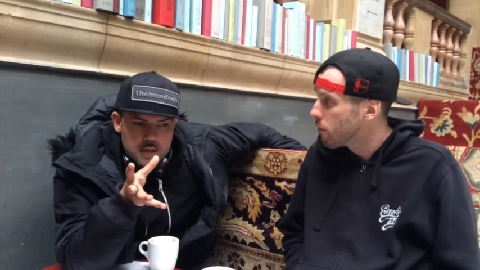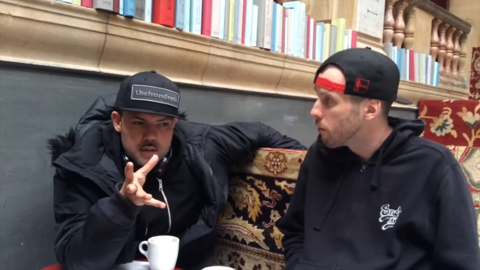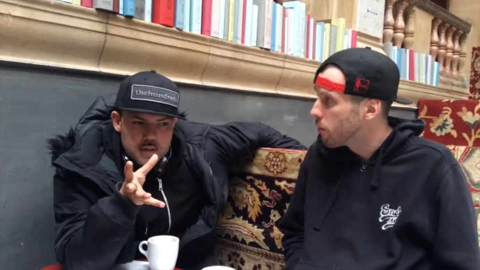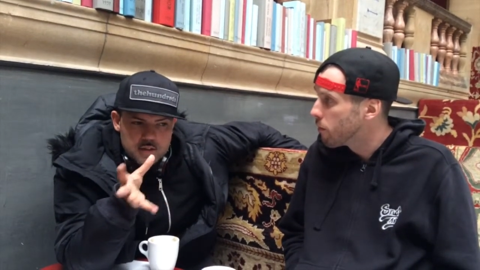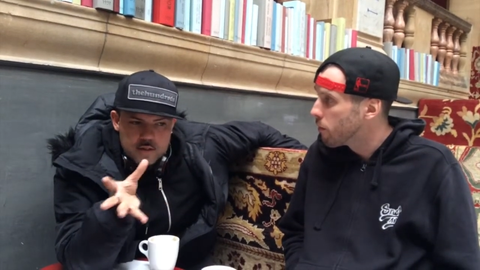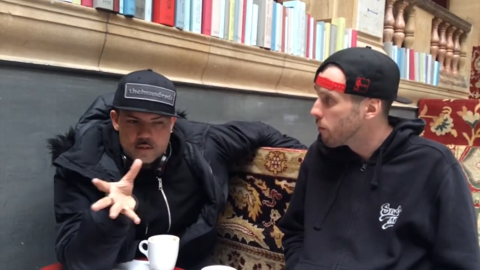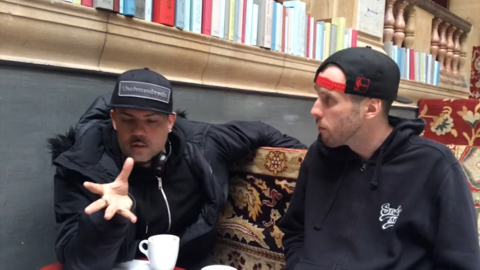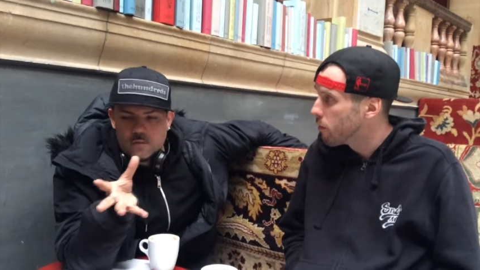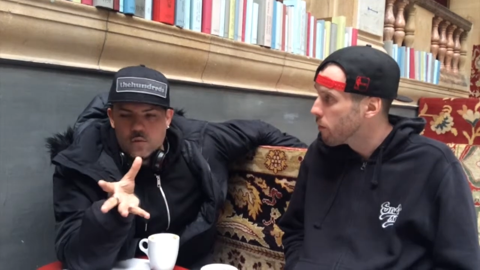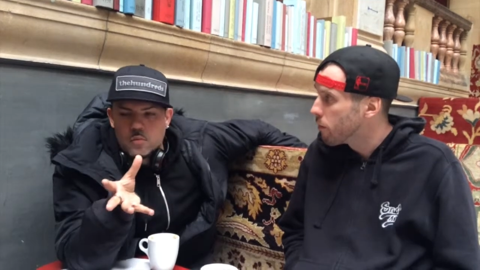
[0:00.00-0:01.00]
Speaker 1: This is
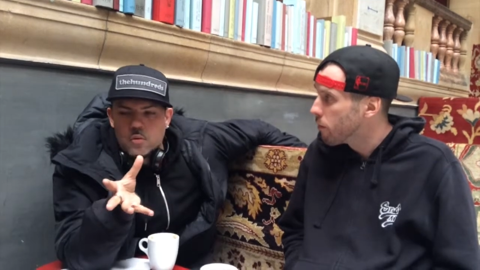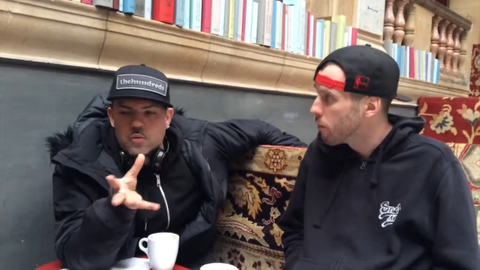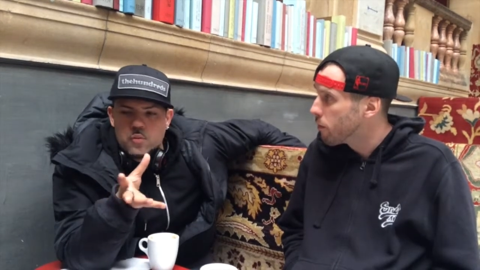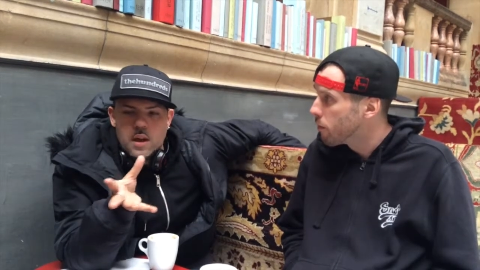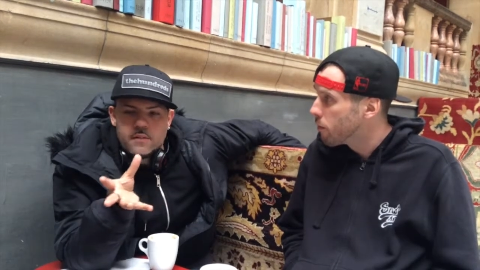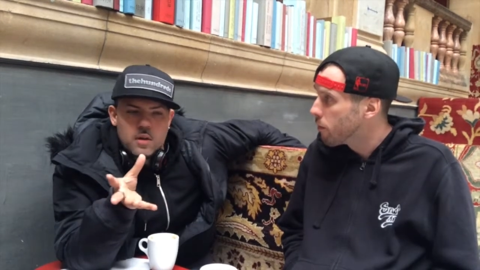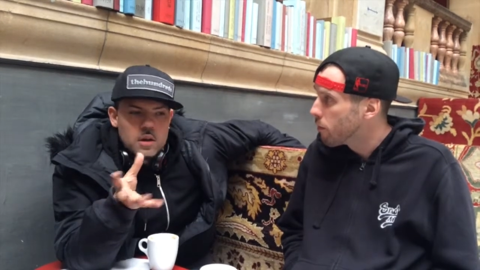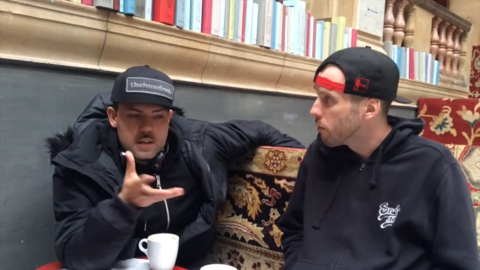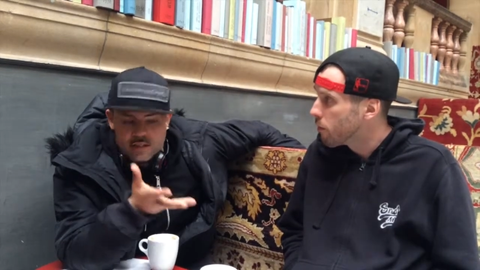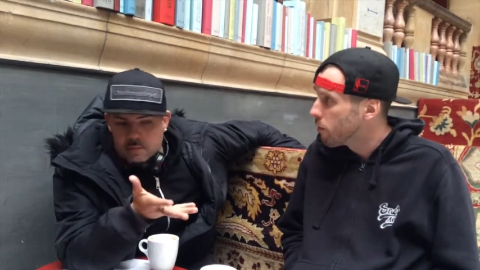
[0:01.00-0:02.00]
this form or whatever.
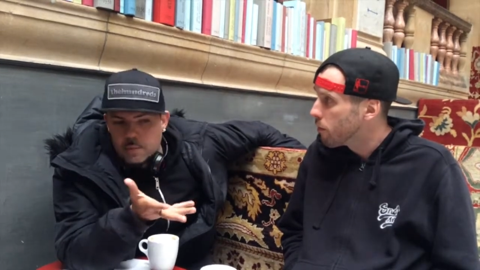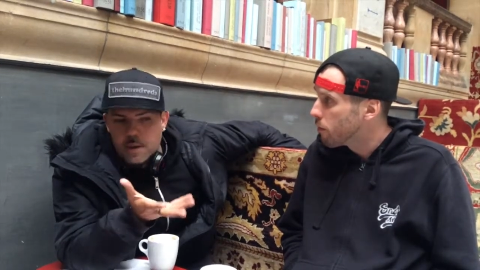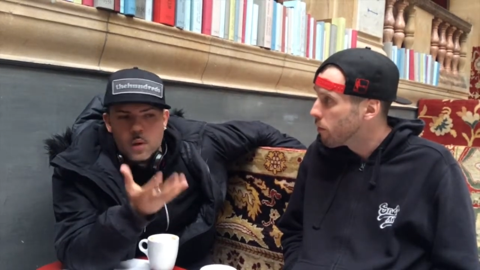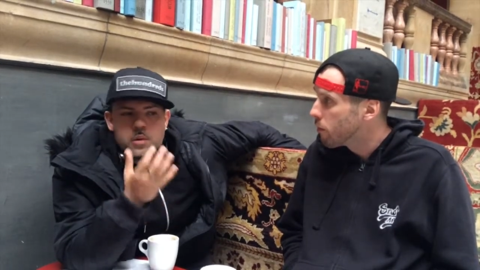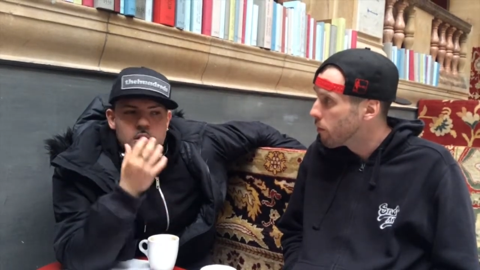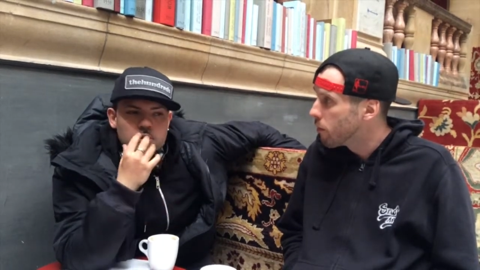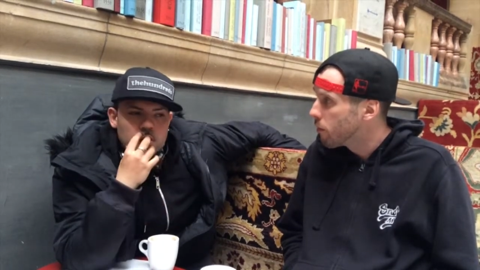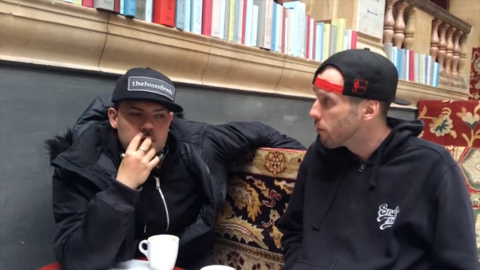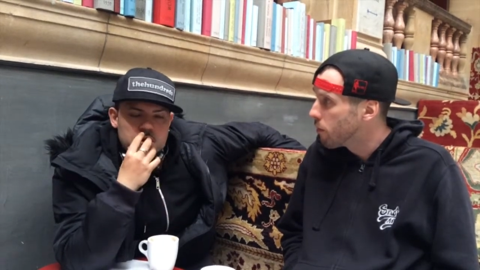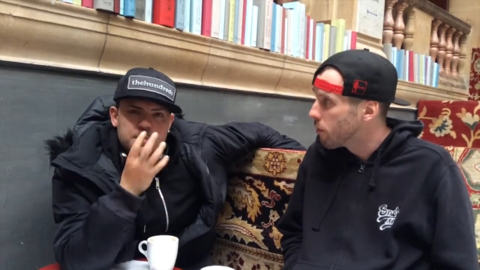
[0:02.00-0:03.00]
It's going to be better when you do
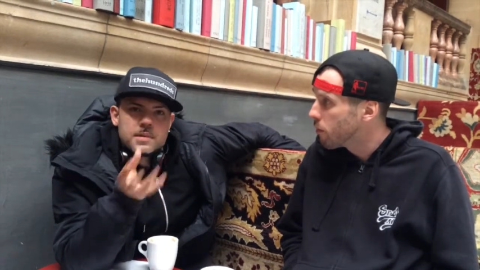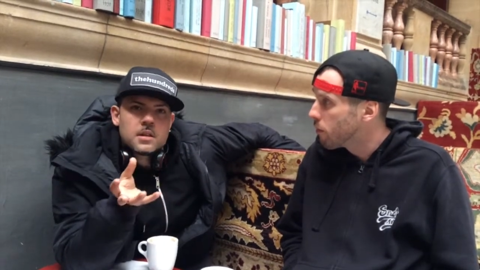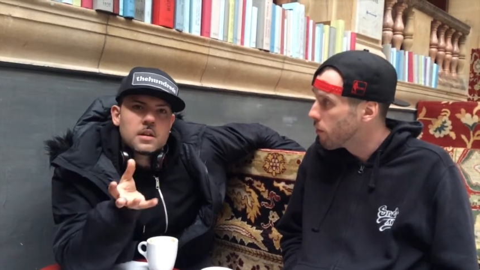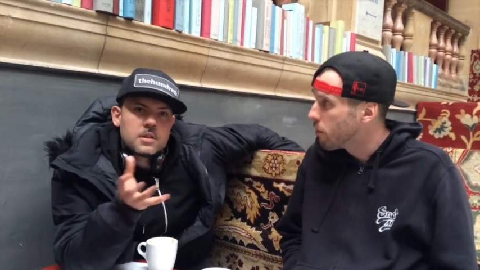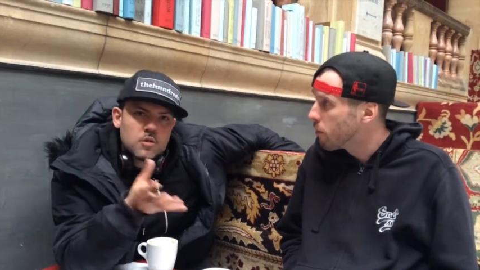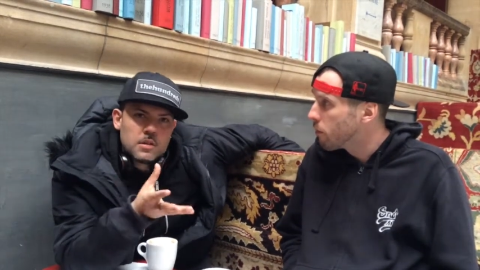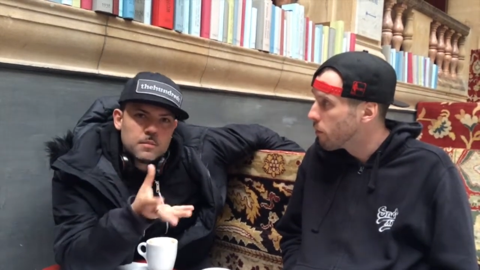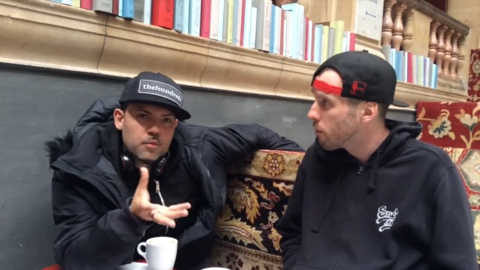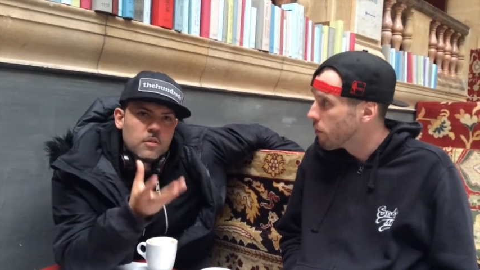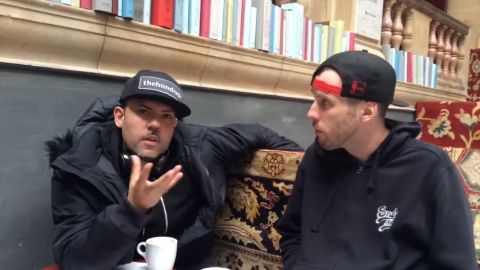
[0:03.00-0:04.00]
it because it's been done. You're going to
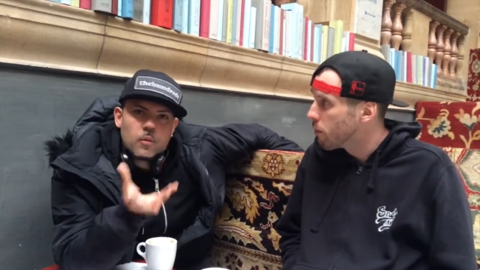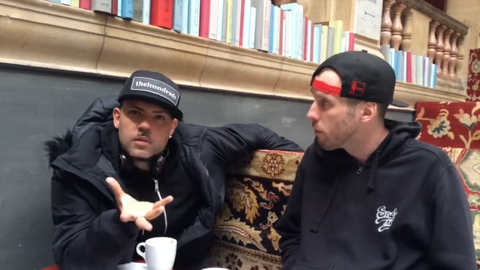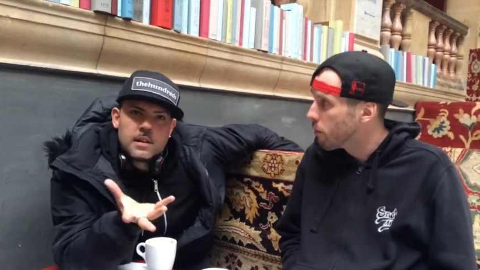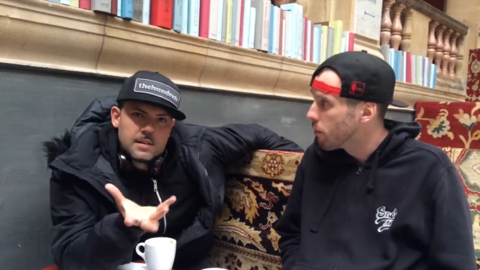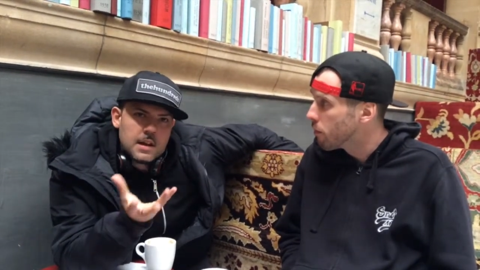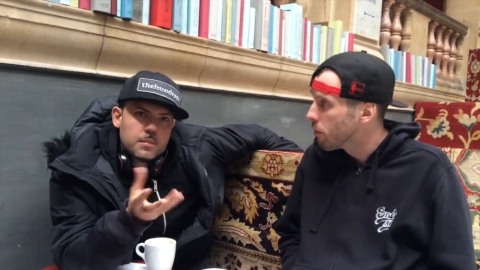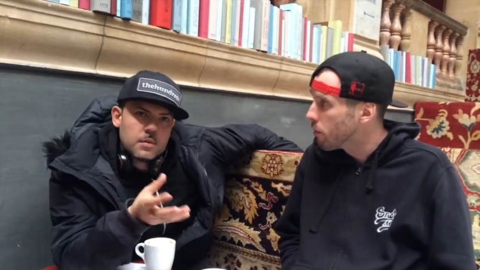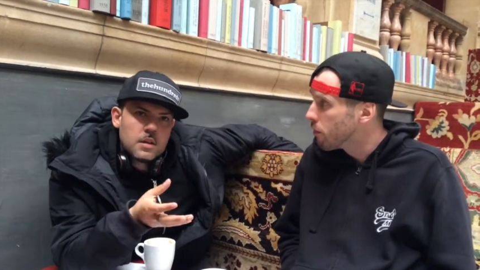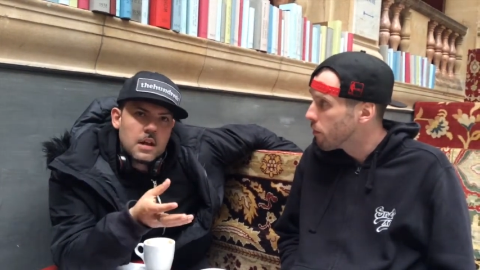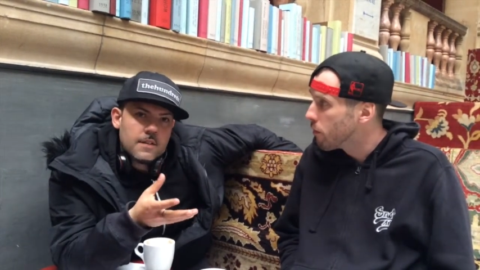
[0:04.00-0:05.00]
improve it. I want that to happen,
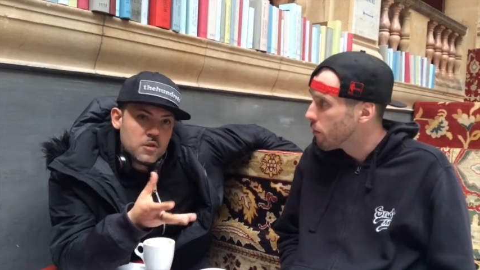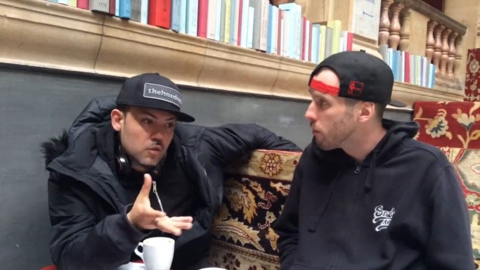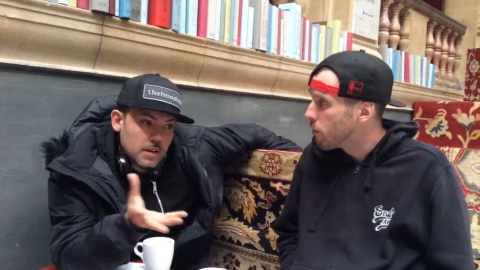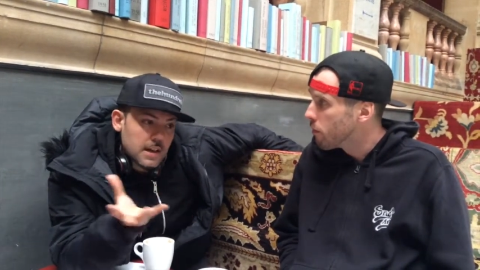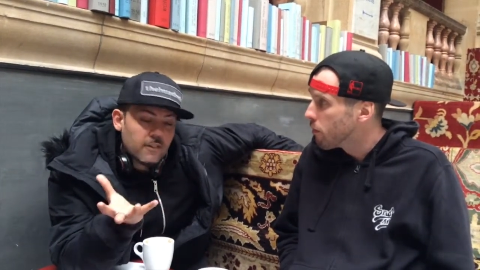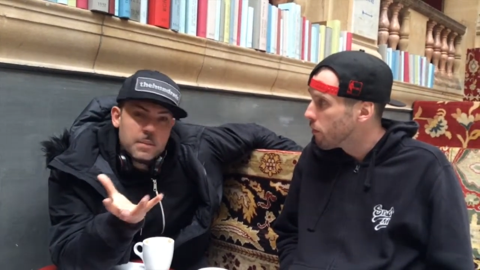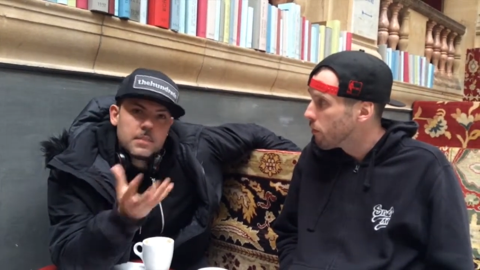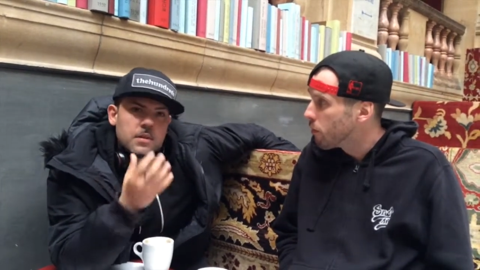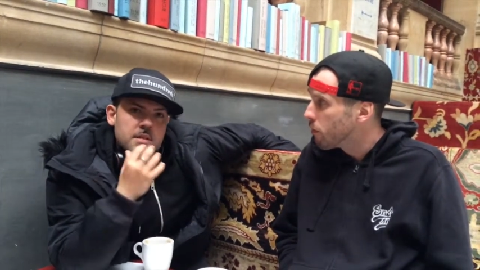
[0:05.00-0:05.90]
and then you're going to, other people are going